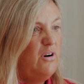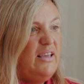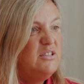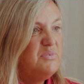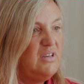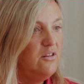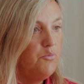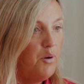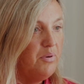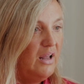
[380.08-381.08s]
80% of the
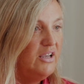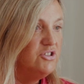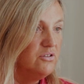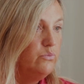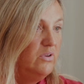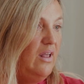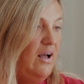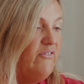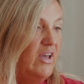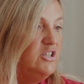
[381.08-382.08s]
population will
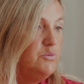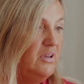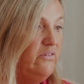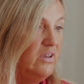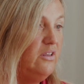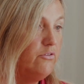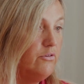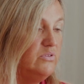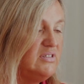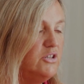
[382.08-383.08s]
have HPV
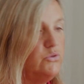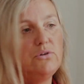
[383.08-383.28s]
through sexual